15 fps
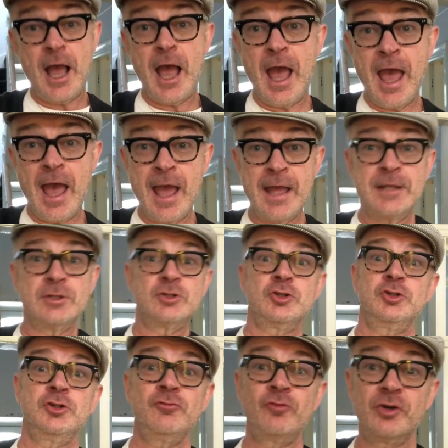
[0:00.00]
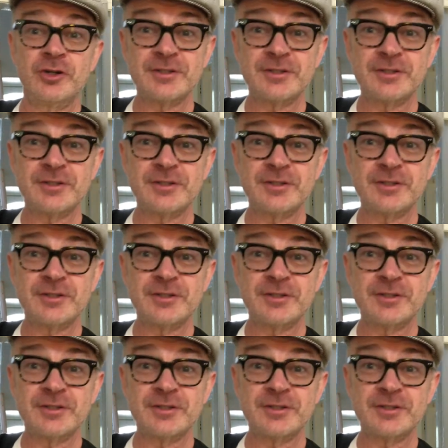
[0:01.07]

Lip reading: and you've got to